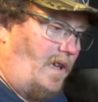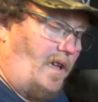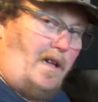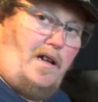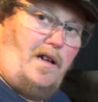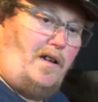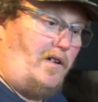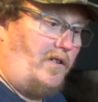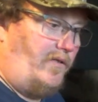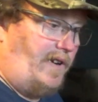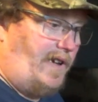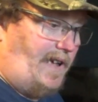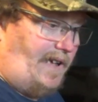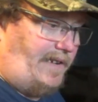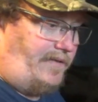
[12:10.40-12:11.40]

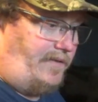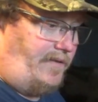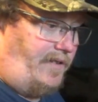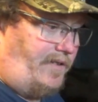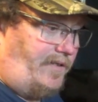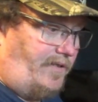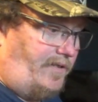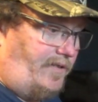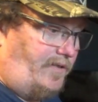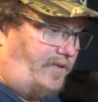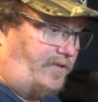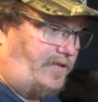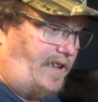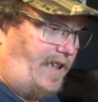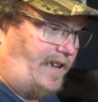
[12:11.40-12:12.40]
Alright,
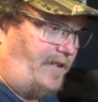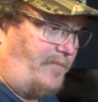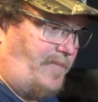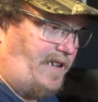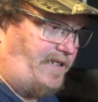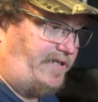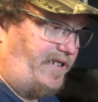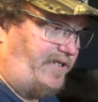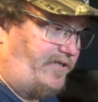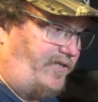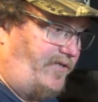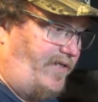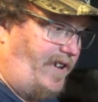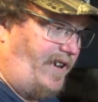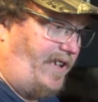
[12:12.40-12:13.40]
looks like our biscuits are
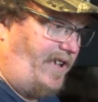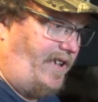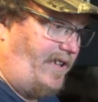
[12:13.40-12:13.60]
ready.